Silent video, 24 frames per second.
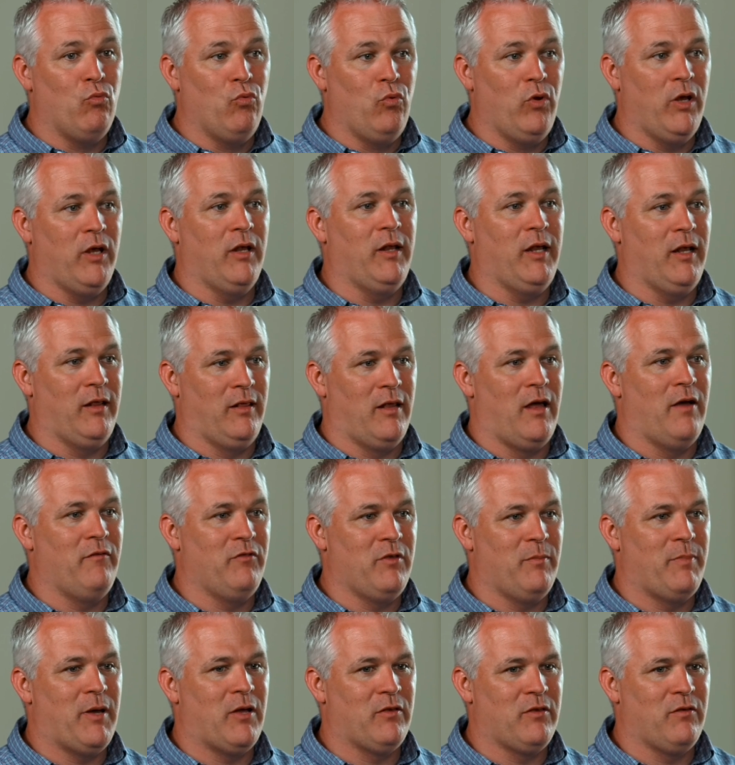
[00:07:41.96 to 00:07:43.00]
Really
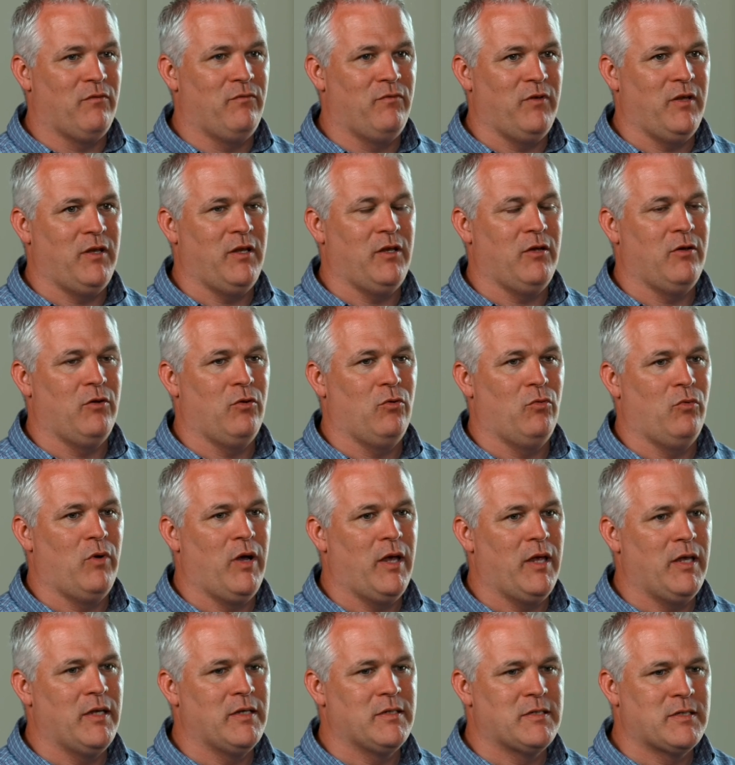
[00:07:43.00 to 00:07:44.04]
loved about the video
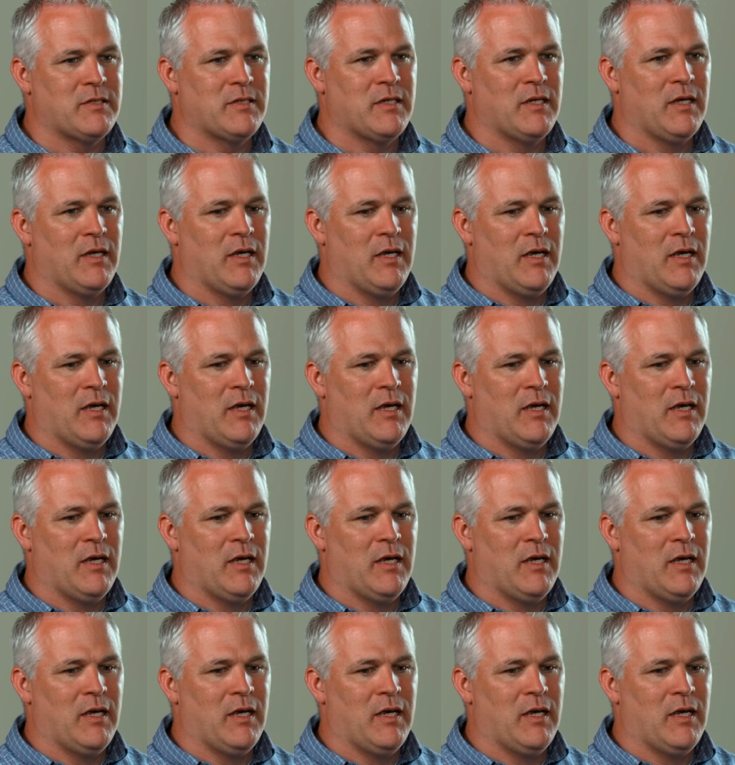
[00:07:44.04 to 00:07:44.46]
was